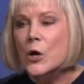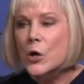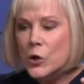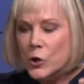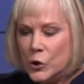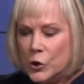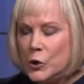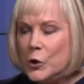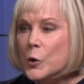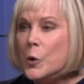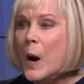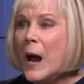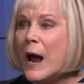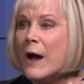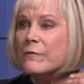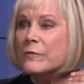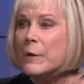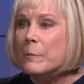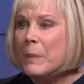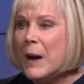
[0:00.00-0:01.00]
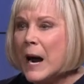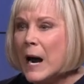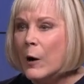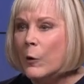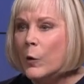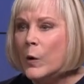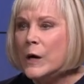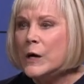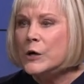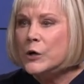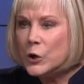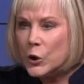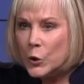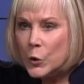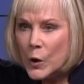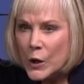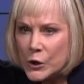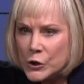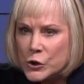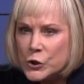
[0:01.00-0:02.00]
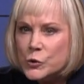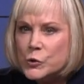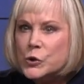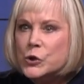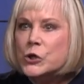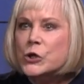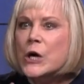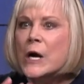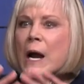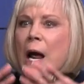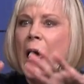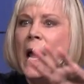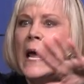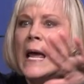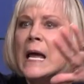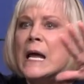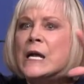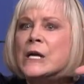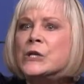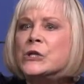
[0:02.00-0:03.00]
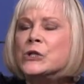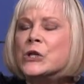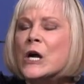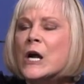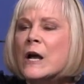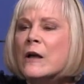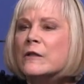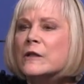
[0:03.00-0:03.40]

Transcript: You have the power in you to change